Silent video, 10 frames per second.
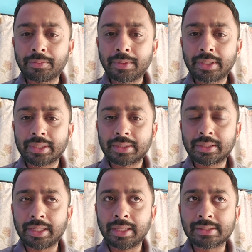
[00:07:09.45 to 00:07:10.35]
it
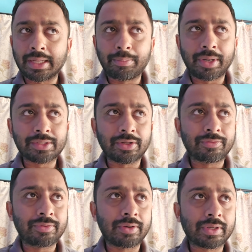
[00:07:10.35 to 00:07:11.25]
in some parts
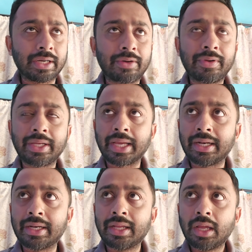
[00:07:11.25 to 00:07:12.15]
of our country
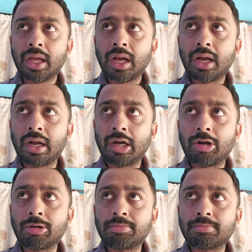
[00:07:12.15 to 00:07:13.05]
can
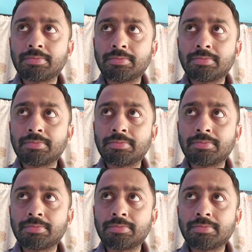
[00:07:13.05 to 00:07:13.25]
go